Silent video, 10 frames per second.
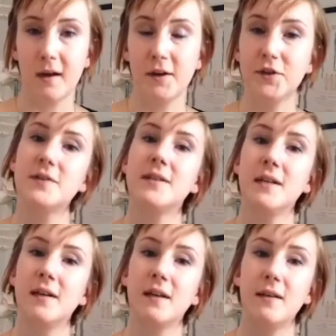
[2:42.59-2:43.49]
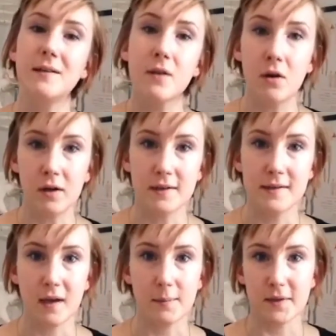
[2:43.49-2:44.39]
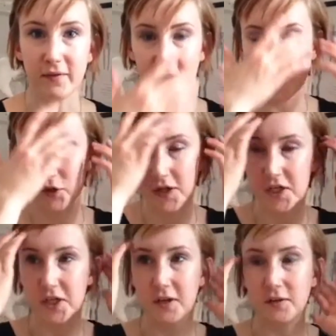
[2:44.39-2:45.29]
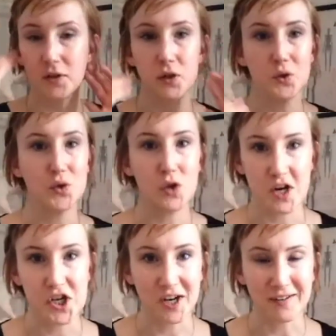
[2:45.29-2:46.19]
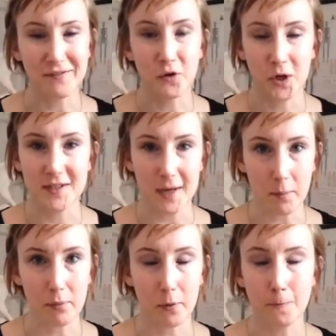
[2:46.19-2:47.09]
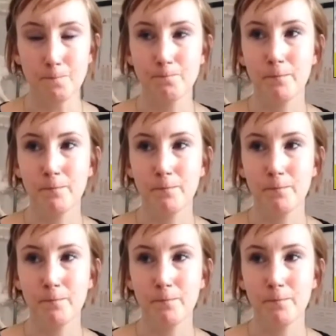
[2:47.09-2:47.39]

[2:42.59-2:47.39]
understanding and these concepts of hydration to stretching, for example,